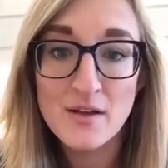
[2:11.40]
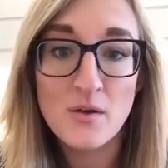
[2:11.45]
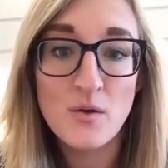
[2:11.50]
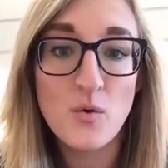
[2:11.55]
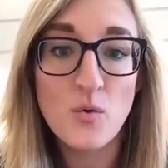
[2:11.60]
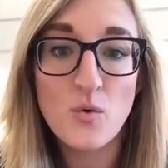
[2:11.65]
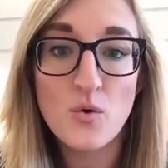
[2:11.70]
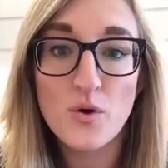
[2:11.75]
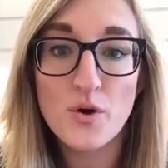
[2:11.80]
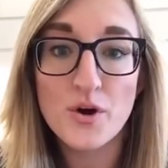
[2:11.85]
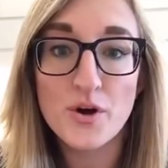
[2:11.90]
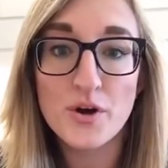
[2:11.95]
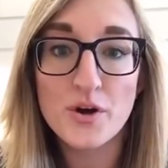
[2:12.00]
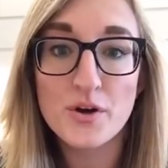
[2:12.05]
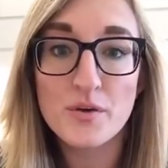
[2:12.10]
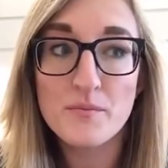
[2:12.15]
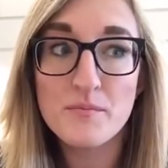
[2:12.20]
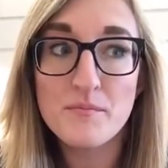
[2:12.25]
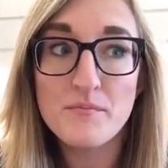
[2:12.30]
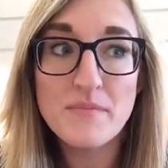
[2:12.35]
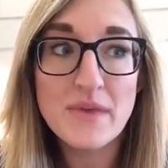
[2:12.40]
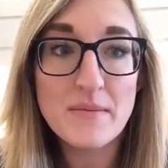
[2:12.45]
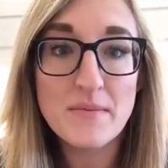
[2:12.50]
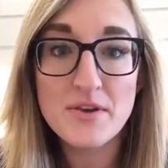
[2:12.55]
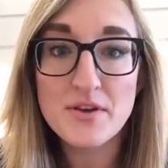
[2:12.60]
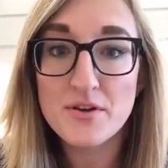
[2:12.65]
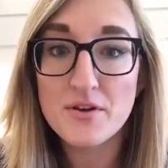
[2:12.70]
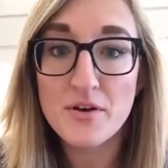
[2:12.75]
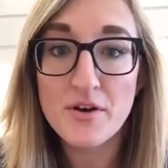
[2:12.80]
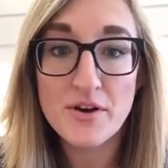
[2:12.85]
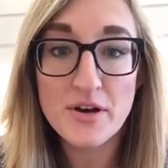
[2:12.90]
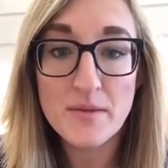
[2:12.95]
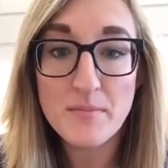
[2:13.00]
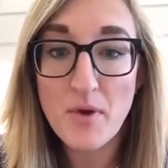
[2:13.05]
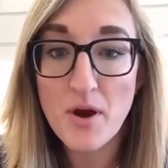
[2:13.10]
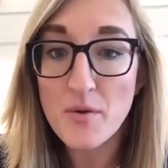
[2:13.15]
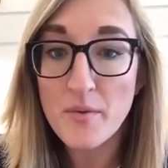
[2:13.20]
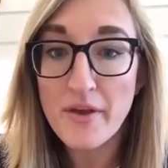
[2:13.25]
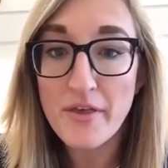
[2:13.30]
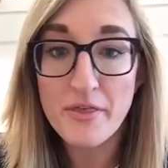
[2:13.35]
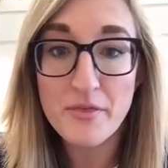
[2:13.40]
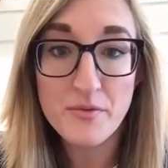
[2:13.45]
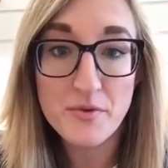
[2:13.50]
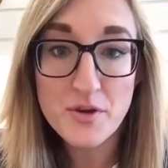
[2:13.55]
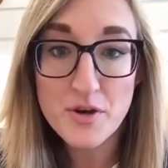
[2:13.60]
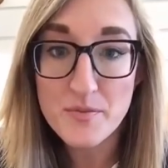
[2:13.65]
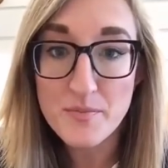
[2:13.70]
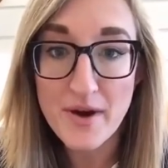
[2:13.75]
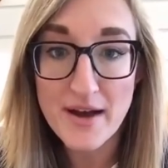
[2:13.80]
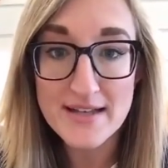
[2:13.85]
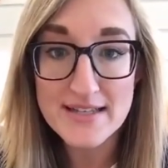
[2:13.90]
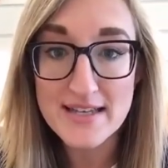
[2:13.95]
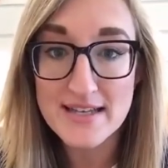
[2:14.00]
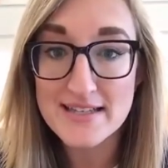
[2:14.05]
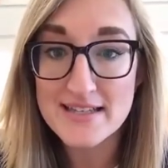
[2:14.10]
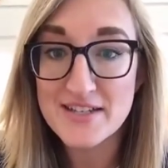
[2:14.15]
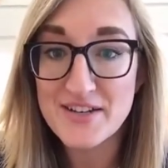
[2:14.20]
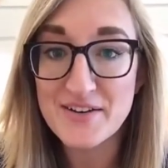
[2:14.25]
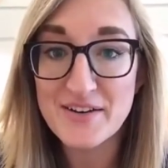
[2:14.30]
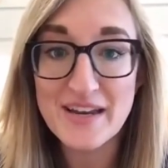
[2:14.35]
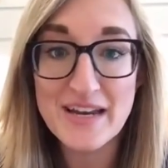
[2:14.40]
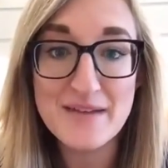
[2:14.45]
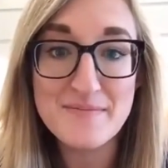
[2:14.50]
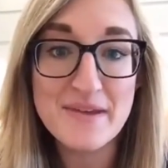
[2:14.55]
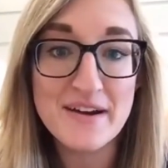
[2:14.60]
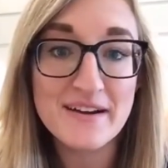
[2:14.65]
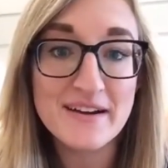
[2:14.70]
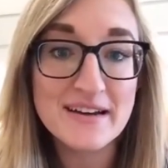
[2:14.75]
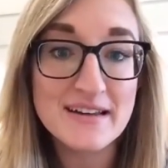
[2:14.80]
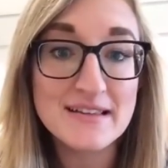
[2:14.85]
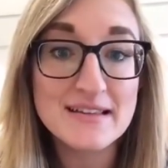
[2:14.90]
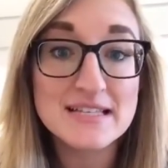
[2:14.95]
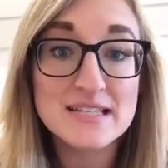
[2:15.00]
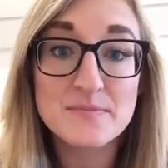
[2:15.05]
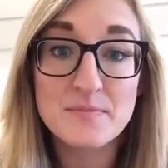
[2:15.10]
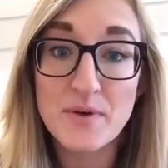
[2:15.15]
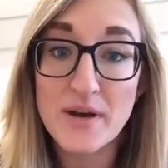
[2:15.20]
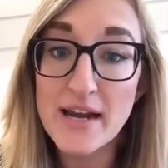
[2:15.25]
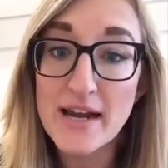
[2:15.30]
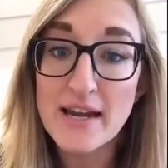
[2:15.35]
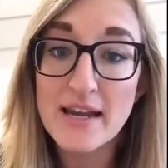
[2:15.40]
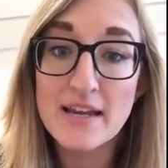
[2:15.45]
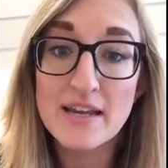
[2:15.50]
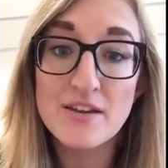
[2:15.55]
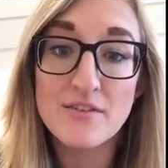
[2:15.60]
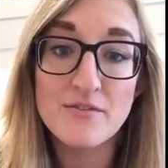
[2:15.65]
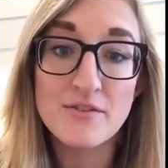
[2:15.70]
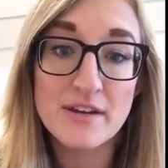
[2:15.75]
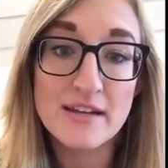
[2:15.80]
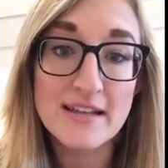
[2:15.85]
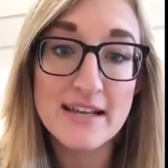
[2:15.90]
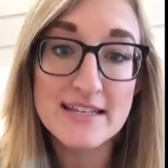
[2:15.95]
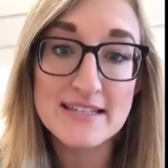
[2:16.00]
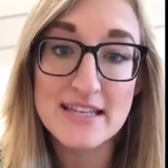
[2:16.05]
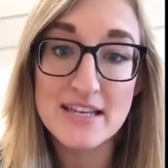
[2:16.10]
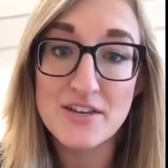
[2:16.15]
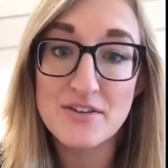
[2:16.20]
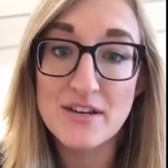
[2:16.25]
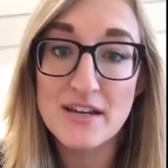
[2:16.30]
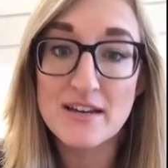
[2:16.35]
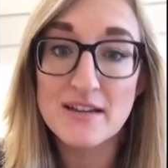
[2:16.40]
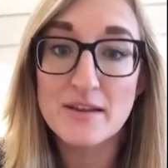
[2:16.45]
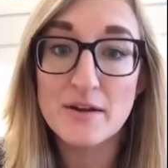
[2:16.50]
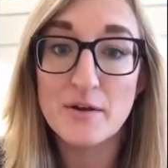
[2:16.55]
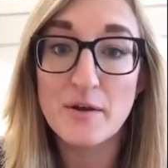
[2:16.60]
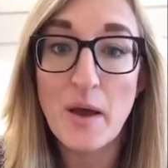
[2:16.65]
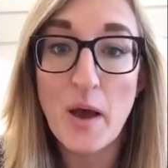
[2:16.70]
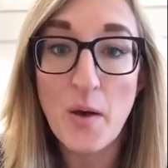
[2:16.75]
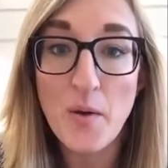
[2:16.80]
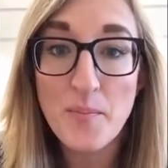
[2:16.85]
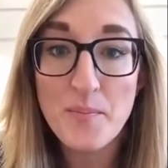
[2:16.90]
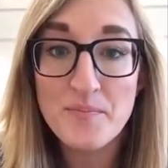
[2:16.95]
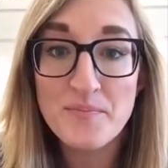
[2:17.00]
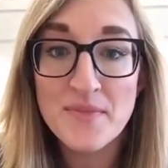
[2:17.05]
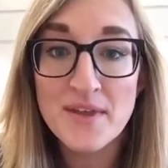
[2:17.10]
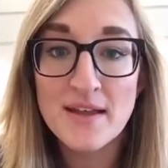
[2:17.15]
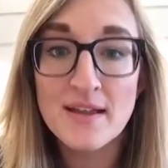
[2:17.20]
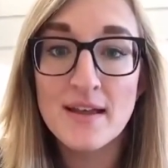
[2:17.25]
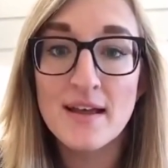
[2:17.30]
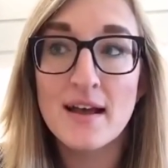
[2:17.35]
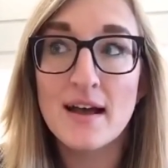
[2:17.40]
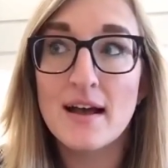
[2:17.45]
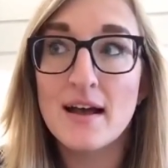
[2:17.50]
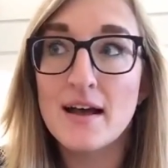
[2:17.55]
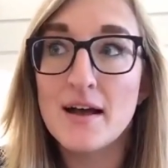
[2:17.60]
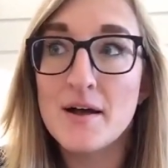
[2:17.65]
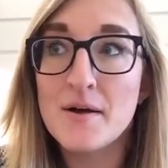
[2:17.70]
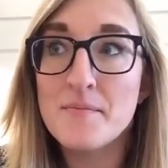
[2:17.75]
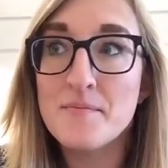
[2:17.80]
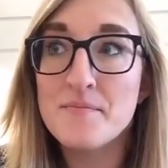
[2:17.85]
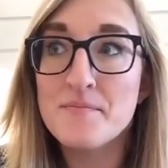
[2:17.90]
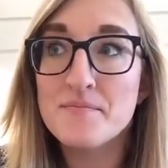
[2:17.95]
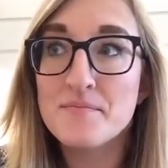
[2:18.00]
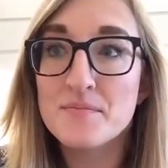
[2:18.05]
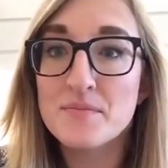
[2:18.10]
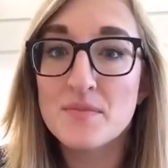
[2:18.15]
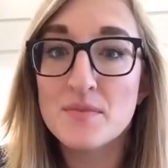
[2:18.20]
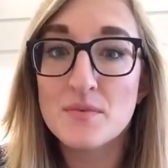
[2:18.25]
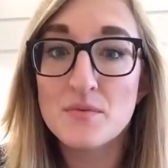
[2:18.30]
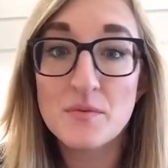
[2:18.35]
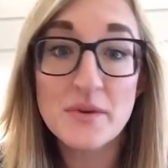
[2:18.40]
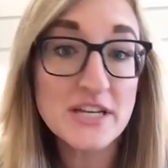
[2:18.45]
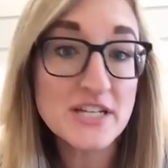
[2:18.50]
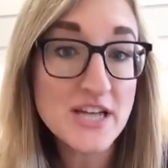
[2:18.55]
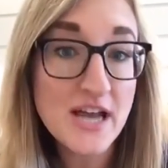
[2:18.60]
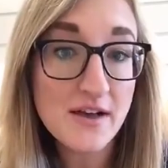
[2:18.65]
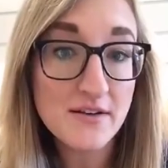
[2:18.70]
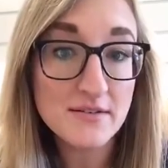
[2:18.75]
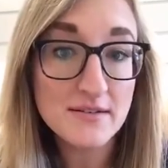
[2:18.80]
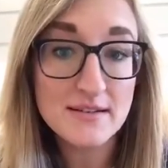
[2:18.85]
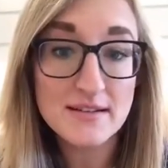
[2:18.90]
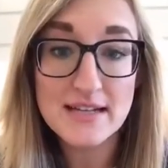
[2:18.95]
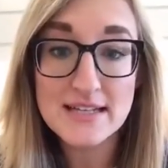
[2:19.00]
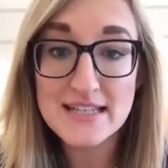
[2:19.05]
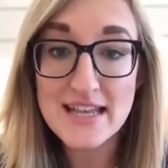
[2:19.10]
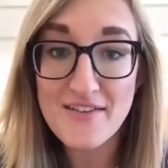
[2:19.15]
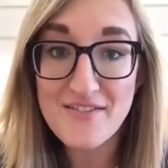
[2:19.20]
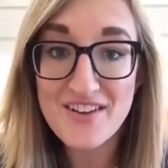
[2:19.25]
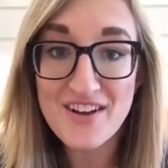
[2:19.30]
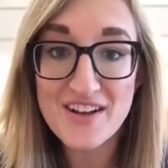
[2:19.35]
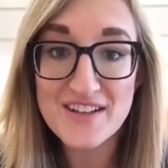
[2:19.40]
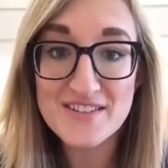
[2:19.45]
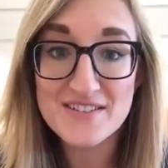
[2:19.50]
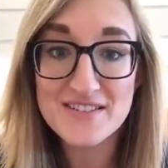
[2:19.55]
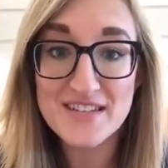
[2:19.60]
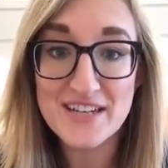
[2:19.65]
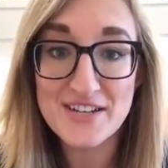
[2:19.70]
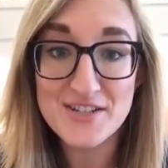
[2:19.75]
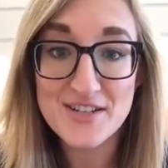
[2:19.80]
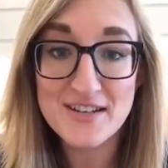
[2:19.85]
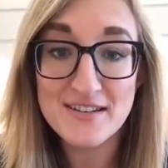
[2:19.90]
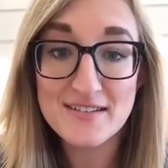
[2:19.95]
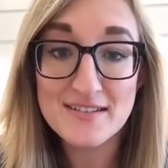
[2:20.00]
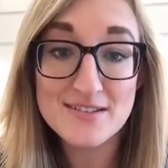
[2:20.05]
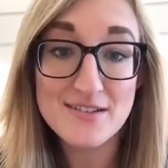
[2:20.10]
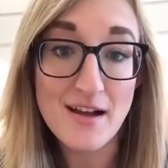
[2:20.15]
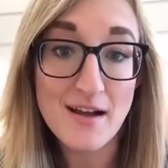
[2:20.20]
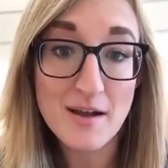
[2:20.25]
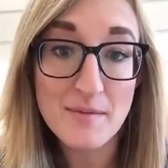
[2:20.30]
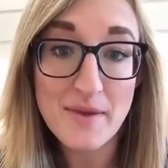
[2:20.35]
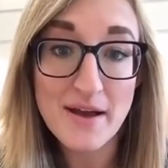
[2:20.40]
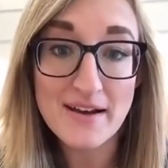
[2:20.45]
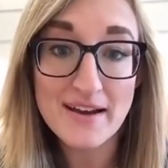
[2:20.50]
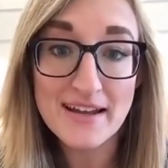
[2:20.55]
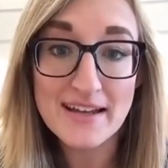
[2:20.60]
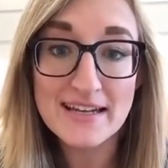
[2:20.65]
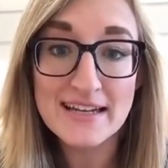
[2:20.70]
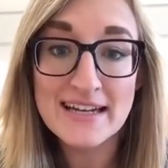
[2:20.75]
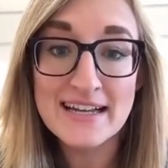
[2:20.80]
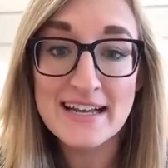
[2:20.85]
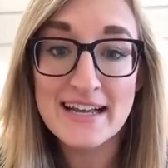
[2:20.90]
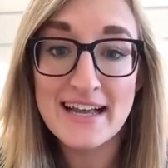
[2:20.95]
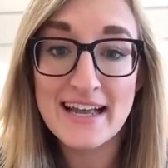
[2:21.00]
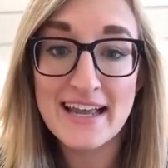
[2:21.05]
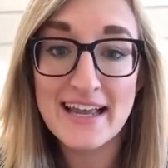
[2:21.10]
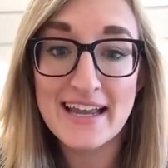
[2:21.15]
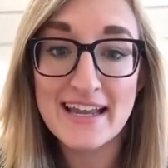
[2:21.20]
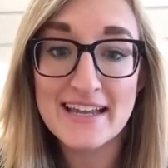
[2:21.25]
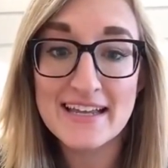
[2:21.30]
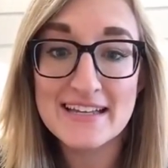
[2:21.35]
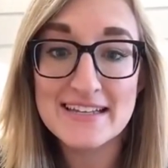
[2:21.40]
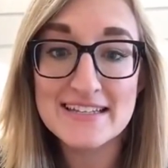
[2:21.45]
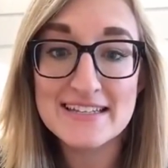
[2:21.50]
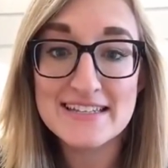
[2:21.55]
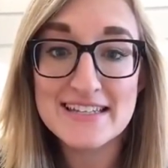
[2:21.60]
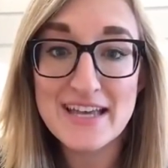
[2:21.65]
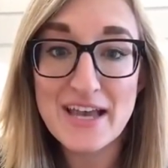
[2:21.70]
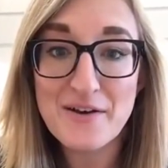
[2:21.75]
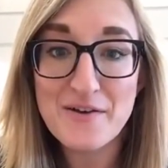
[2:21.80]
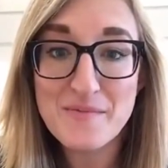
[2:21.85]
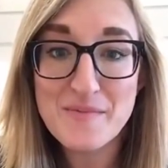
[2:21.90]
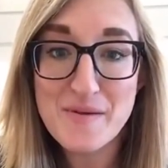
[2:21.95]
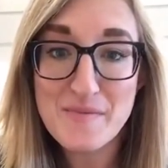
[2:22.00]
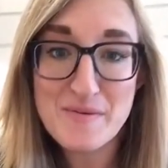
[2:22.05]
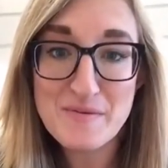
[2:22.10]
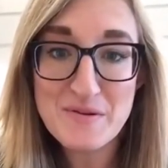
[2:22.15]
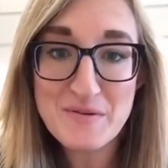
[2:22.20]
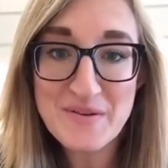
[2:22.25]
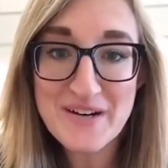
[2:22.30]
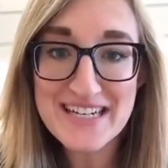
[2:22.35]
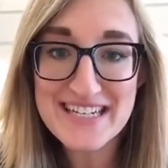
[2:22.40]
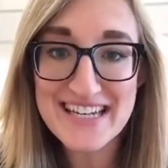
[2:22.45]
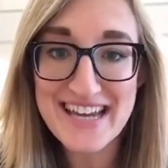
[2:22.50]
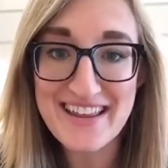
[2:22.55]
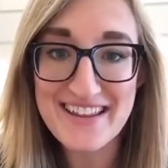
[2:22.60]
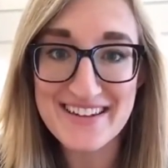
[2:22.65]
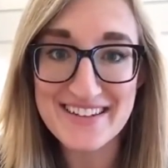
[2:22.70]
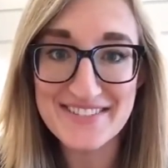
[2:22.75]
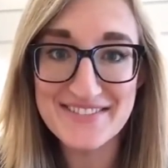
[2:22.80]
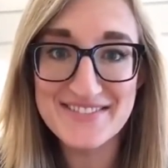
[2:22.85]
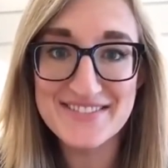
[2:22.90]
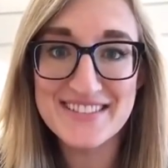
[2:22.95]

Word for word: or maybe you're already partway through your process and you're getting married in the spring and you realize that you need a little help, um, reach out. Let's have a consultation, let's talk about it, and see how we might be able to work together.